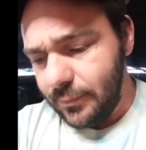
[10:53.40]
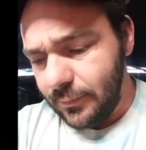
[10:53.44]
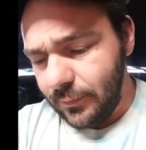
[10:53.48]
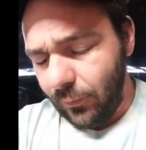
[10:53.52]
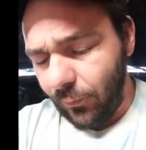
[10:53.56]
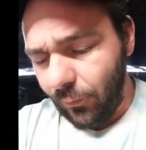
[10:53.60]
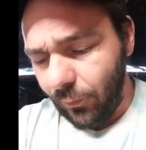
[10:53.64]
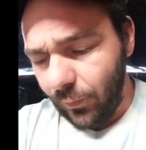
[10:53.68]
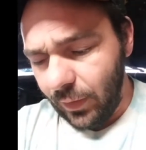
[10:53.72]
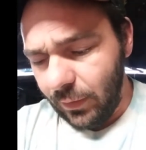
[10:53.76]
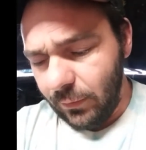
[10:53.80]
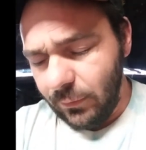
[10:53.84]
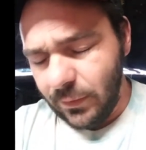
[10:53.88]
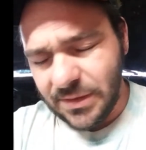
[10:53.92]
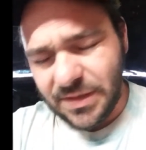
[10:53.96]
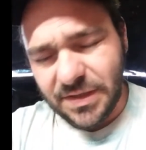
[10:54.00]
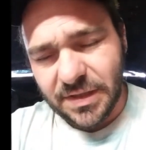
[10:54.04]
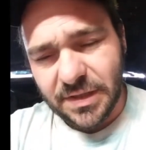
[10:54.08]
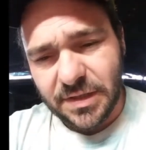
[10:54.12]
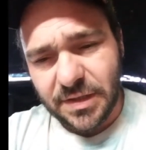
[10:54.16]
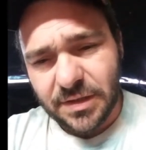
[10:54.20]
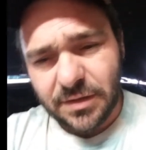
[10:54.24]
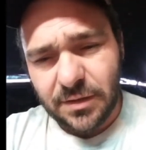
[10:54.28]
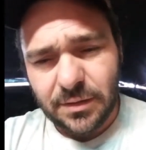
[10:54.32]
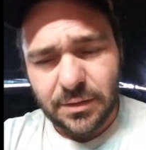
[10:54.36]
once I
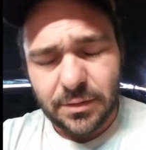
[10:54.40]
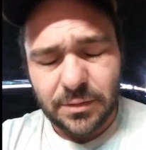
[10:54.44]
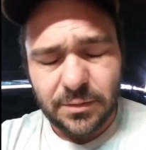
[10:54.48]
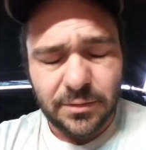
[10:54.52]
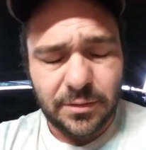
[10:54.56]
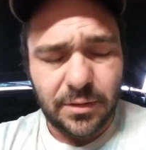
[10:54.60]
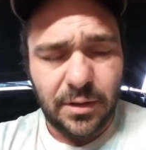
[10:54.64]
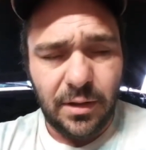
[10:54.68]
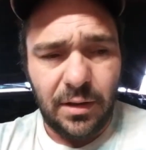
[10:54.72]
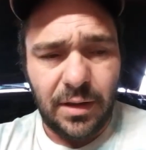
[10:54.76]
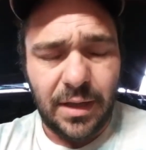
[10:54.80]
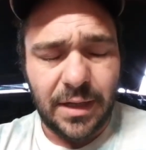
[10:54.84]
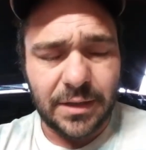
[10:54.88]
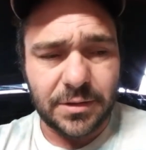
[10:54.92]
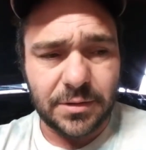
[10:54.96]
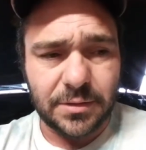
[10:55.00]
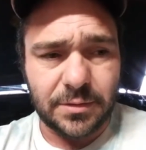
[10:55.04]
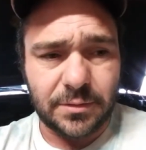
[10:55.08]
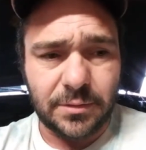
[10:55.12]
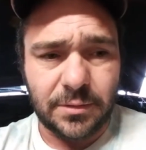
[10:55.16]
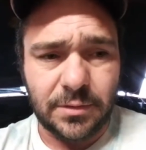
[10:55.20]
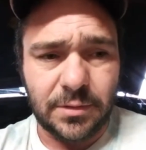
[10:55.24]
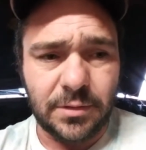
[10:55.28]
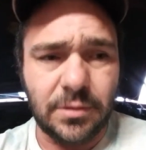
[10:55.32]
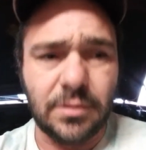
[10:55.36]
start doing the
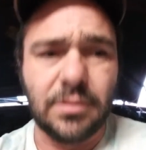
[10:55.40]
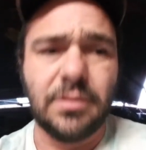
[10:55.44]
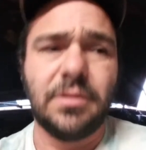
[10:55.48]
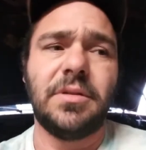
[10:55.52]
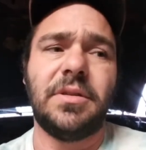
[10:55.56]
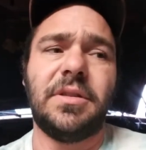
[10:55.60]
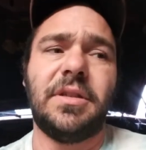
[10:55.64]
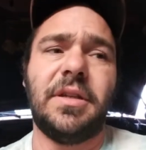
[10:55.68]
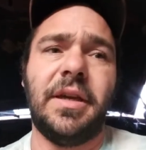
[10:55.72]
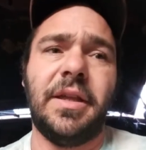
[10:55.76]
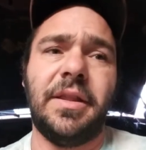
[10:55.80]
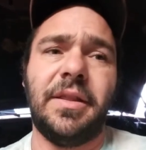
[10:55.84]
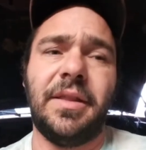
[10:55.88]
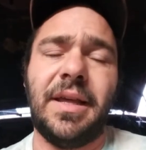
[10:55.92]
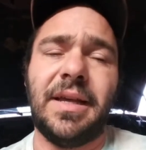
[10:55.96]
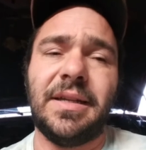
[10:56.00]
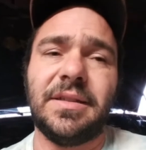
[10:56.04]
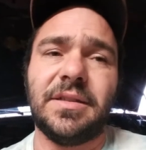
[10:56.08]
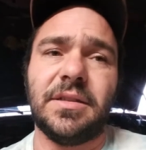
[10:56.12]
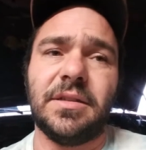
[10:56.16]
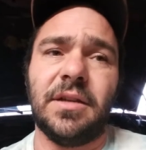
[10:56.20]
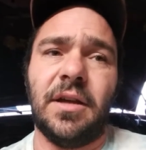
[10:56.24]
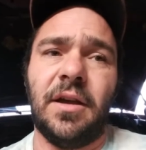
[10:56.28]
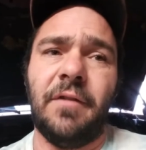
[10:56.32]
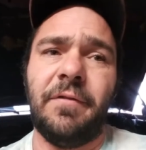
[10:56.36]
electrical and getting that
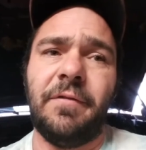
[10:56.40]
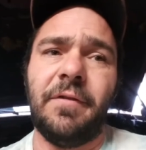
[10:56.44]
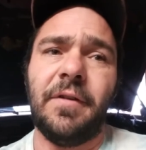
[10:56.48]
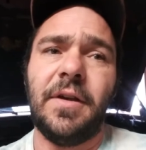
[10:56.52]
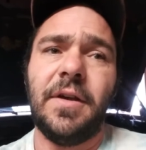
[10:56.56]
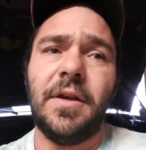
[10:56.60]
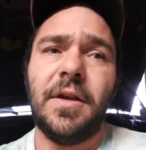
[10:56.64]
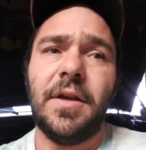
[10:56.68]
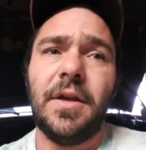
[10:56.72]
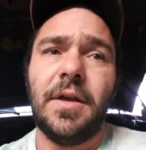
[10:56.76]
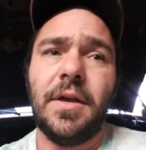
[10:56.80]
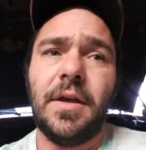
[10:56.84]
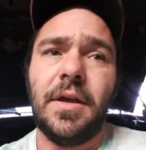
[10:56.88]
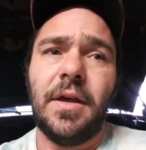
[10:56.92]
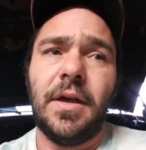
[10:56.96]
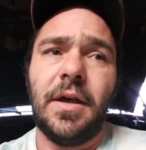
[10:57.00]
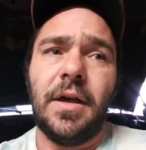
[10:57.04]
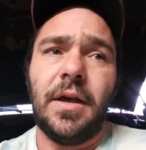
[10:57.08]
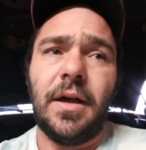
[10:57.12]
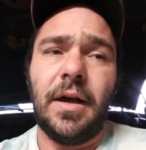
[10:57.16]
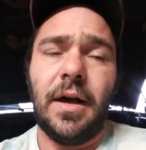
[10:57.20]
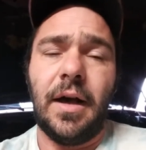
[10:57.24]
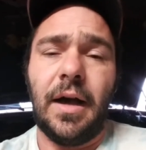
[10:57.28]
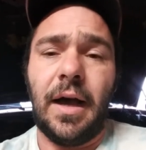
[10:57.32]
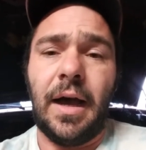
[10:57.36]
stuff,
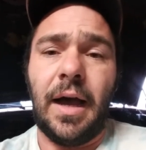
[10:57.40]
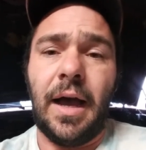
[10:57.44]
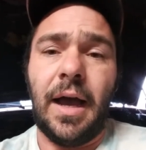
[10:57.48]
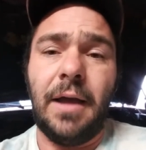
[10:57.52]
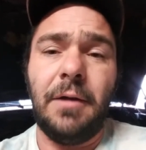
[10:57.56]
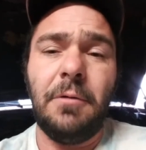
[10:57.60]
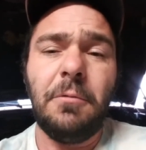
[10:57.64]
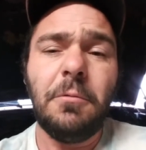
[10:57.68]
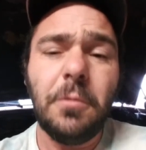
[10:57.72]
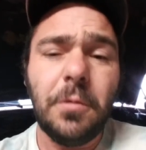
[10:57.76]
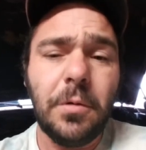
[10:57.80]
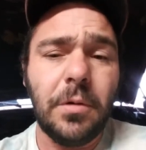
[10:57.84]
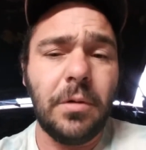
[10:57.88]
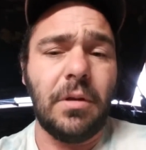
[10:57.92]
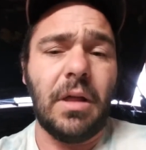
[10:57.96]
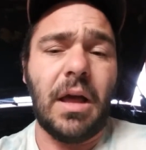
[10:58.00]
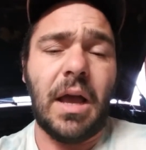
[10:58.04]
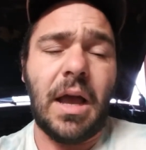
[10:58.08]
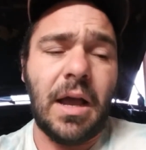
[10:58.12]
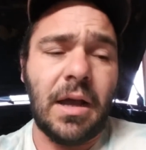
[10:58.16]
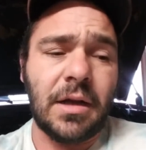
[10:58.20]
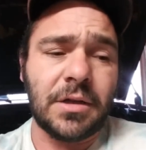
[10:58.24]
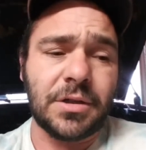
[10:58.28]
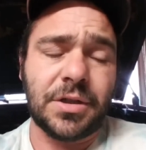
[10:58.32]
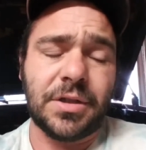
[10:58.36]
I will
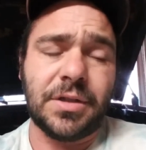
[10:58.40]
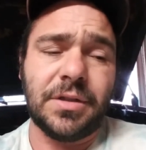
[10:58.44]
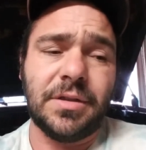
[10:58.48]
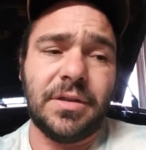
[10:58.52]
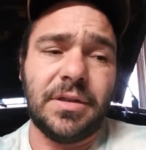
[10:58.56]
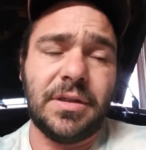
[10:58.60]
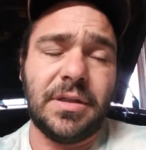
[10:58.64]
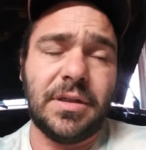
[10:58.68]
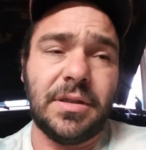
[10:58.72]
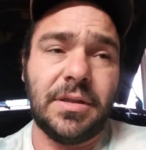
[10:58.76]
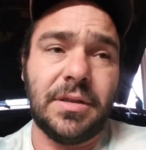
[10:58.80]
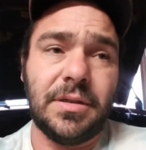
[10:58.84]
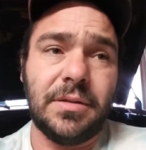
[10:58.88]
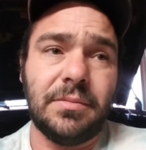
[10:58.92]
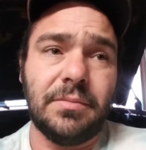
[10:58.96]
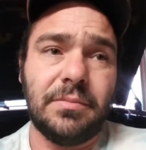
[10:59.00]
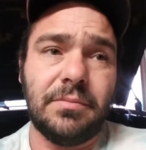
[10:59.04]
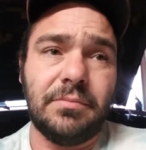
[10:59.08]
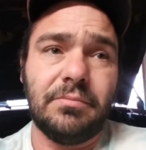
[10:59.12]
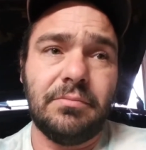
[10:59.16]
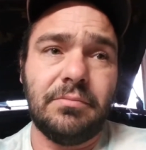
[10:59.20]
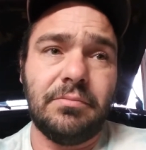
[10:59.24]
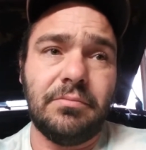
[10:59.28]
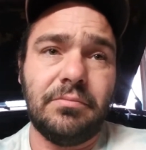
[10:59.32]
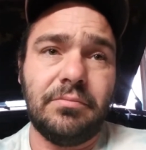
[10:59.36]
actually,
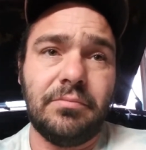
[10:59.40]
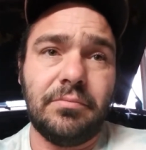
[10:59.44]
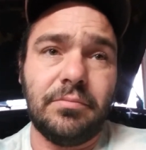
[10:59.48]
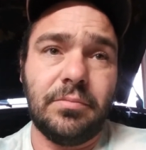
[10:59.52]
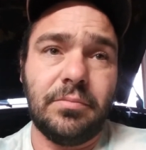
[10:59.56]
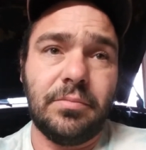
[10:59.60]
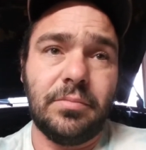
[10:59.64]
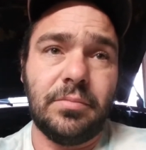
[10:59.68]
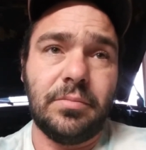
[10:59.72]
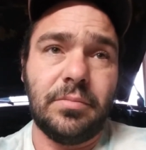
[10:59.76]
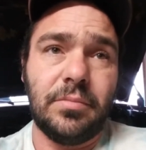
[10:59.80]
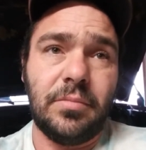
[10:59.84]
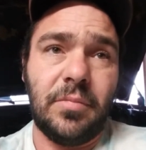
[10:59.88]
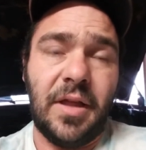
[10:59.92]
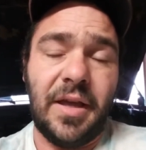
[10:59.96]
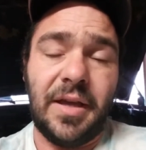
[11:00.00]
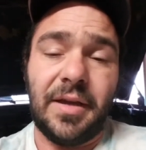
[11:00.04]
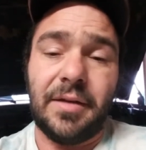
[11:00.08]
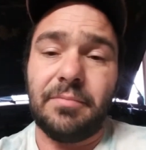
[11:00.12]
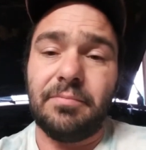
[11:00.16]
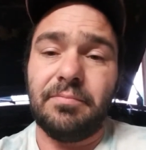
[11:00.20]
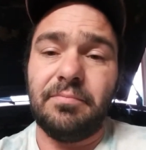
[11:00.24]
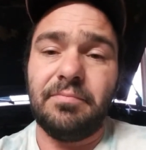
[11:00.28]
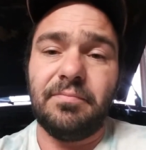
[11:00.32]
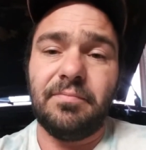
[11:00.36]
like,
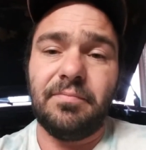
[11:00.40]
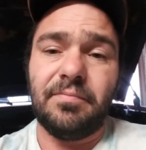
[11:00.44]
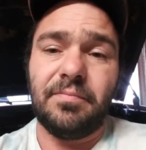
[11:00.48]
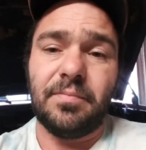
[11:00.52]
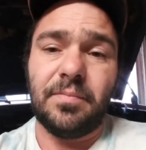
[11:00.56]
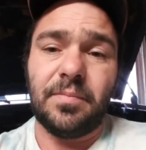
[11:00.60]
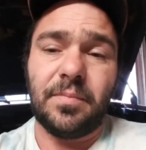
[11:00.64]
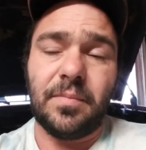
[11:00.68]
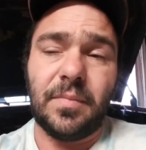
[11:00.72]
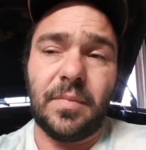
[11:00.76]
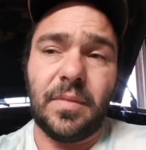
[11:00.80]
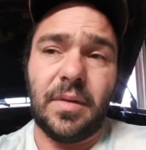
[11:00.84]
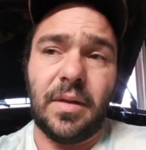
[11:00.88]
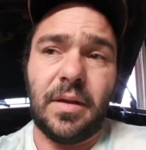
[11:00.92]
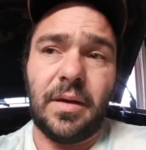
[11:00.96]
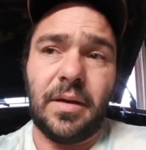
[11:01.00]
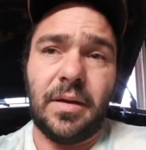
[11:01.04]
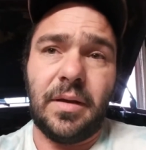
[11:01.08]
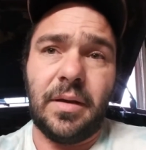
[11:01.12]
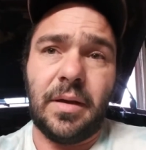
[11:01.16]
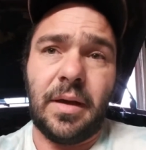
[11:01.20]
I